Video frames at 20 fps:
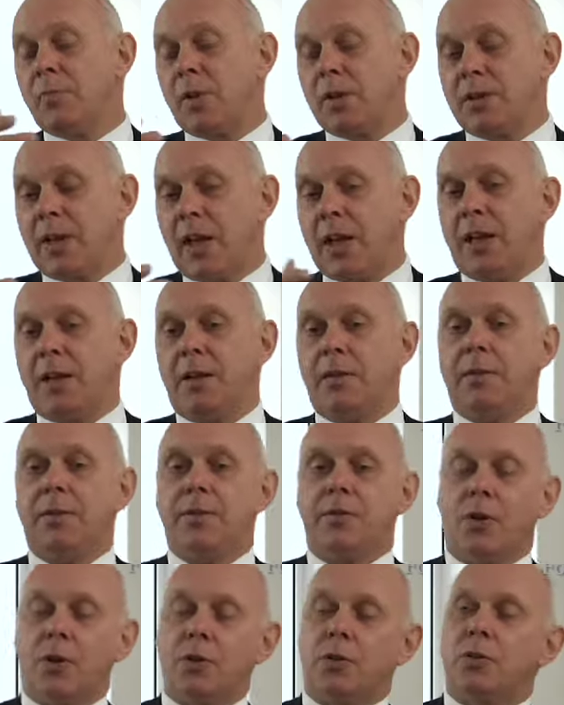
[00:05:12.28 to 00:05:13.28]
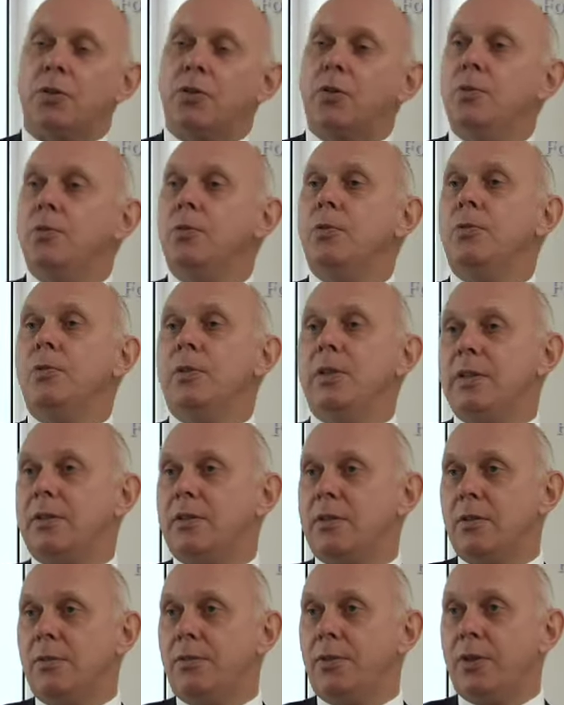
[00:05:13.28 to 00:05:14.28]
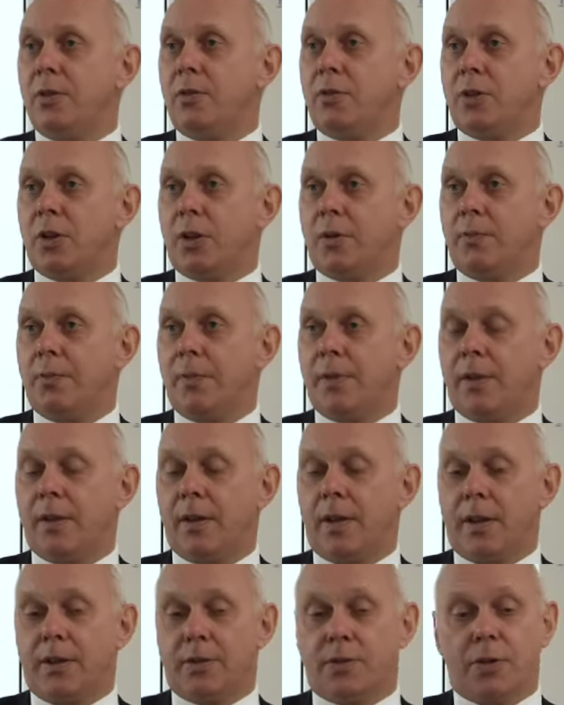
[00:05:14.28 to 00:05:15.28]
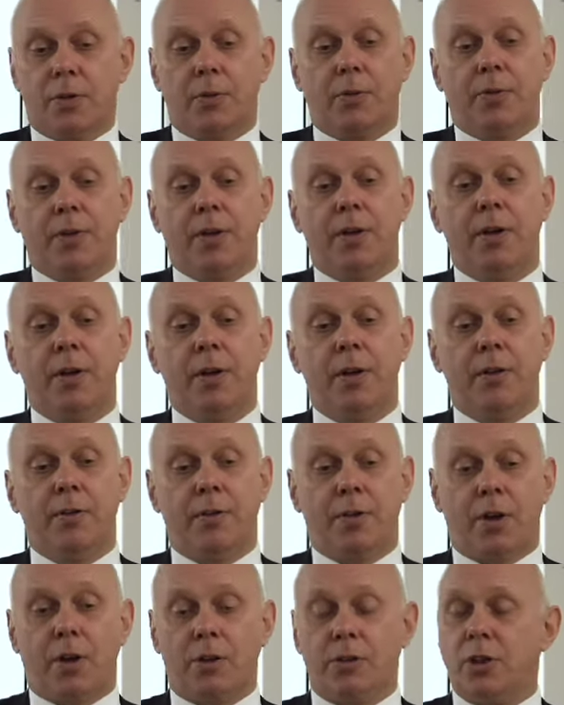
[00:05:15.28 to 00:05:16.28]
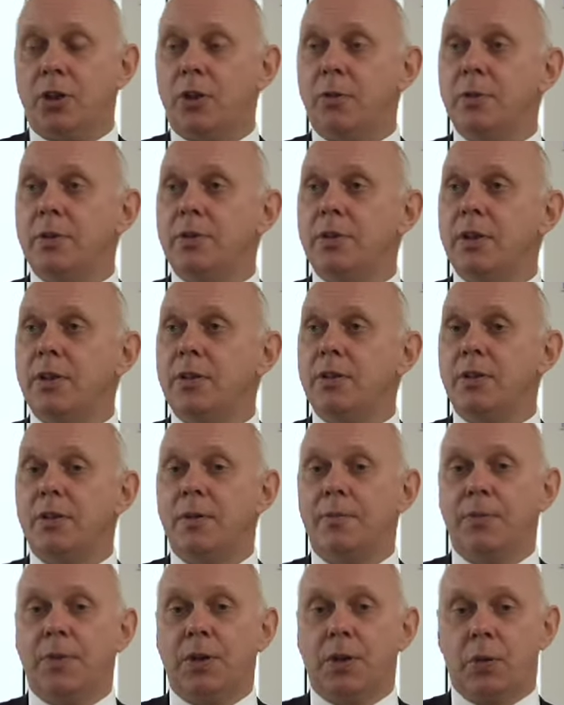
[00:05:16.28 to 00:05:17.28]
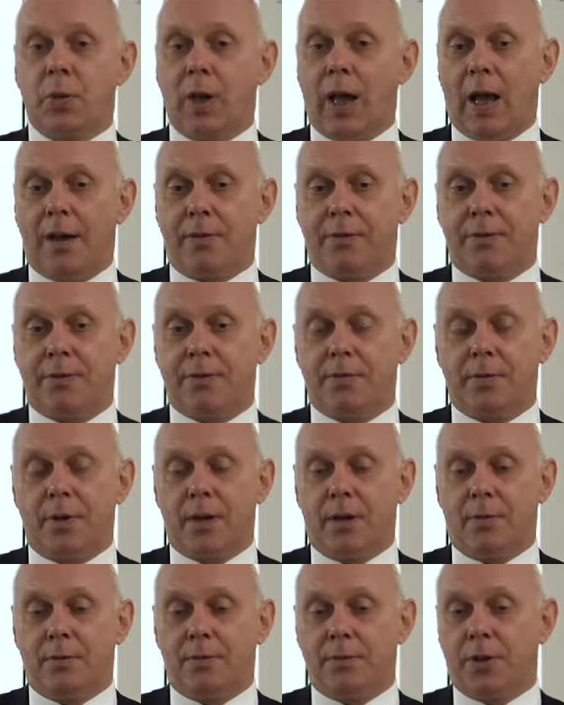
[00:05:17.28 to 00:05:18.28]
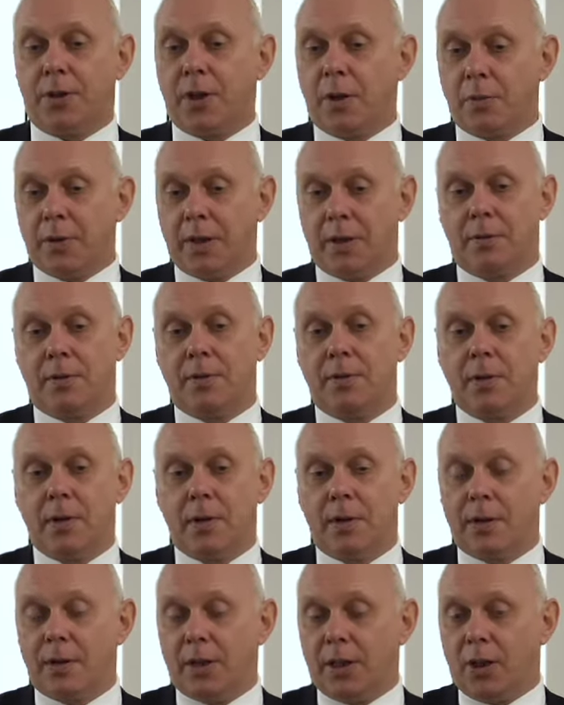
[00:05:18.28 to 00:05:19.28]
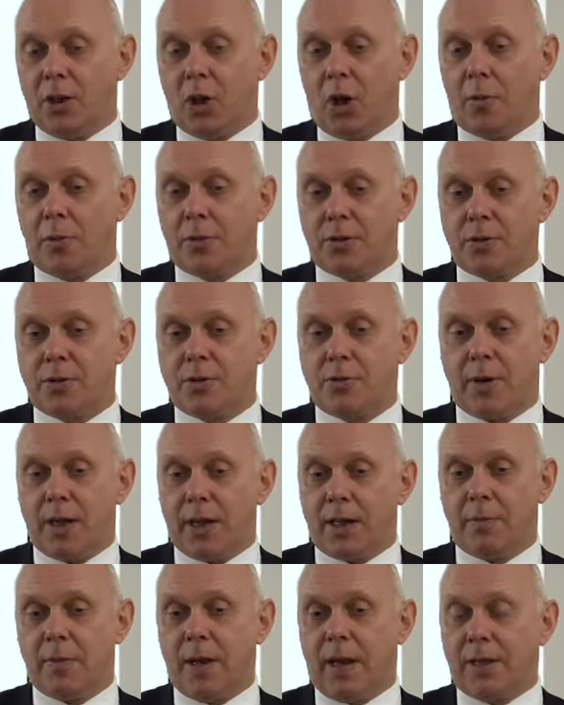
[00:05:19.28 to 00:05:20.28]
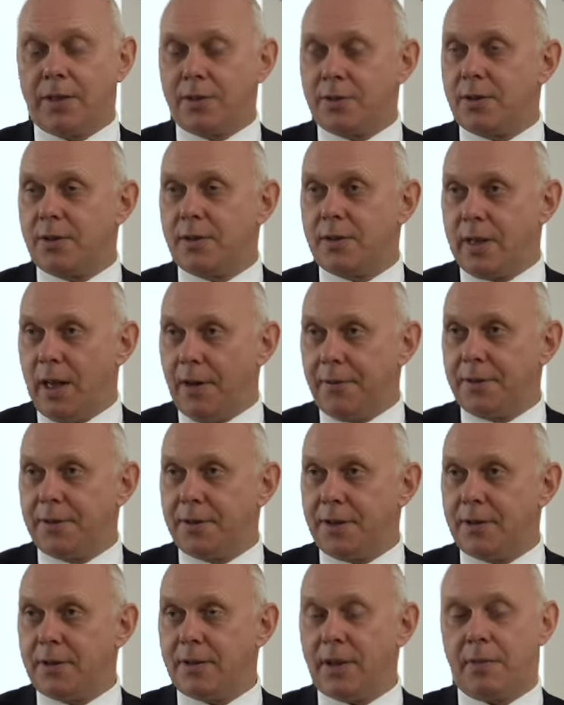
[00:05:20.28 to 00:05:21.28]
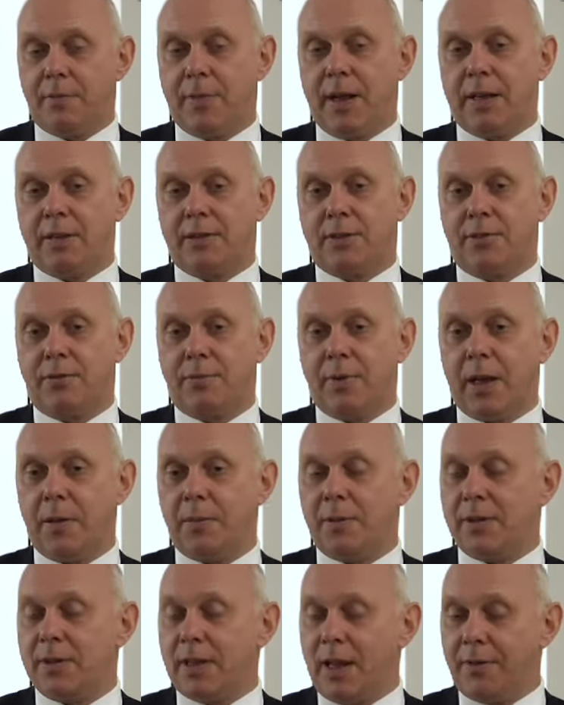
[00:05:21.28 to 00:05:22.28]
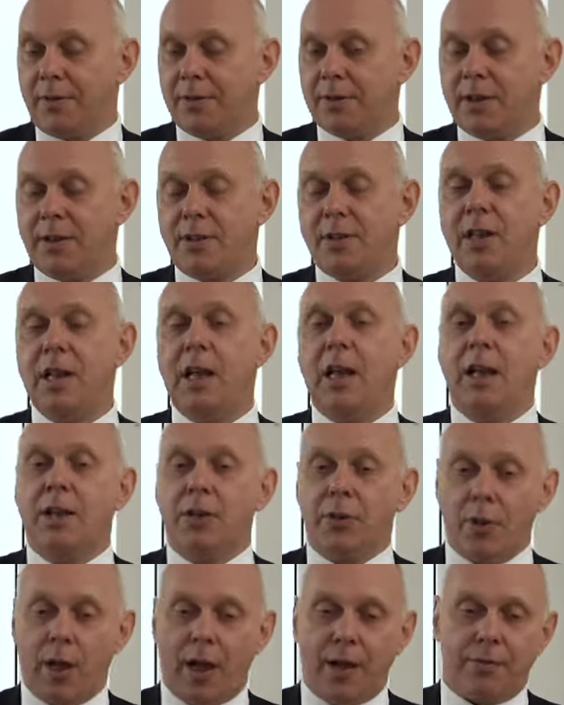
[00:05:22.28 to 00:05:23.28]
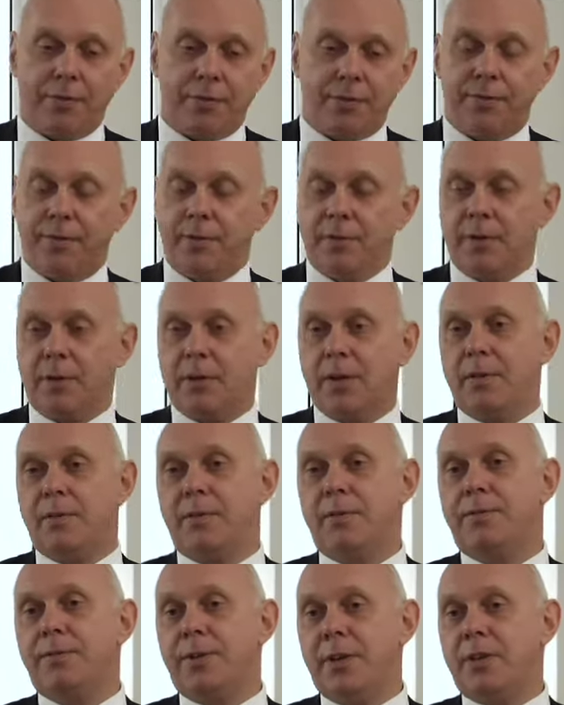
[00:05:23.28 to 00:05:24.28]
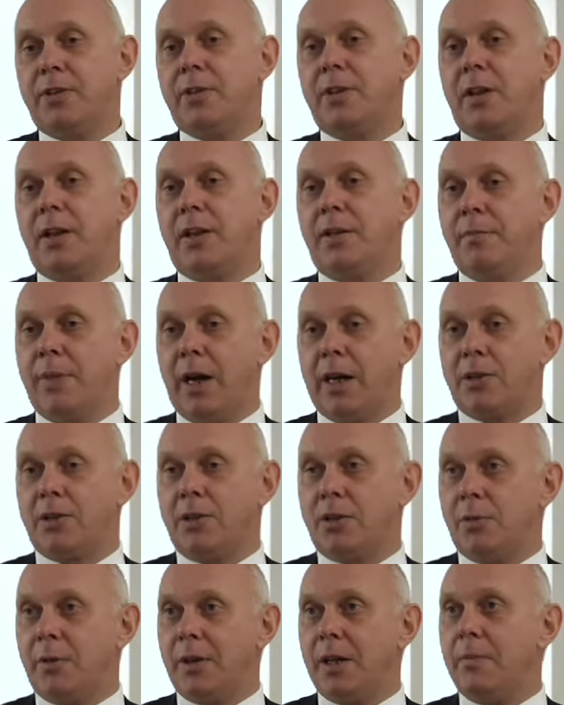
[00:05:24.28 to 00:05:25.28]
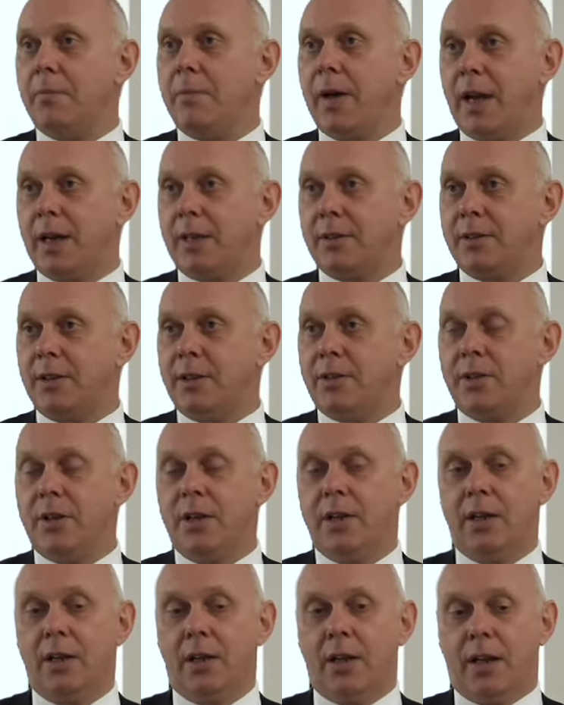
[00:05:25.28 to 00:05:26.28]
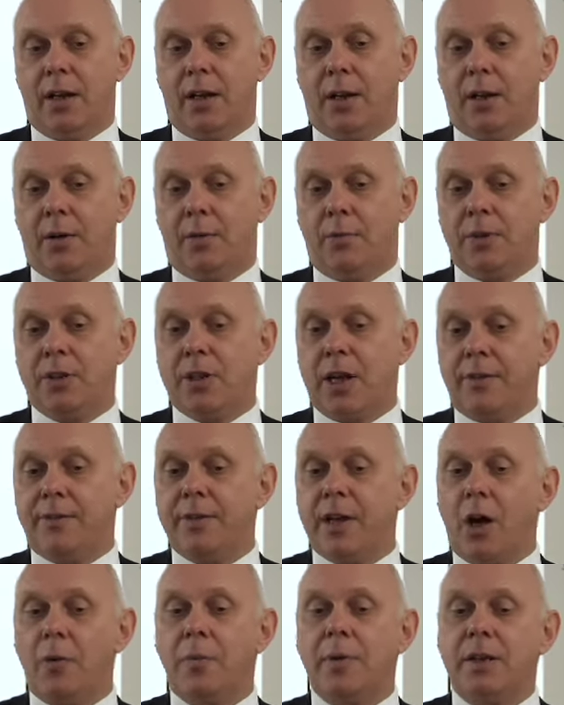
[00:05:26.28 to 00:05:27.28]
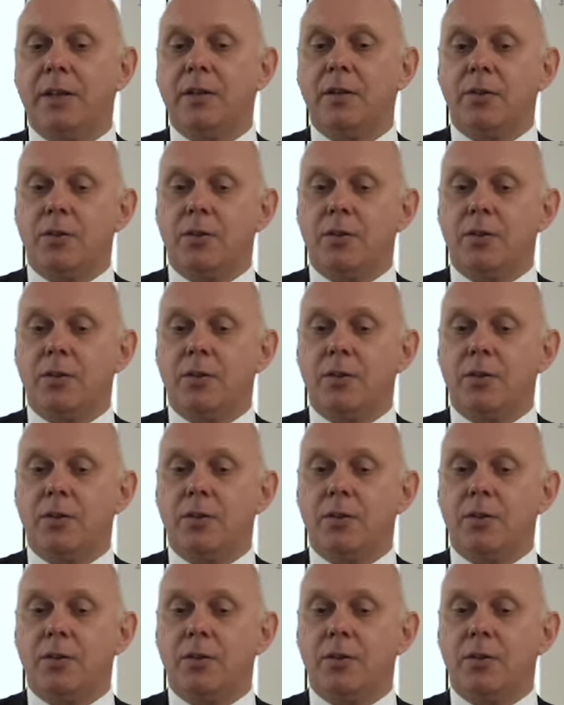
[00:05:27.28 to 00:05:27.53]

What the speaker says: say, not too distant future. So the consequence is you have not only enormous trade balance deficits and balance of payment deficits, you have fiscal and budgetary imbalances, which have now to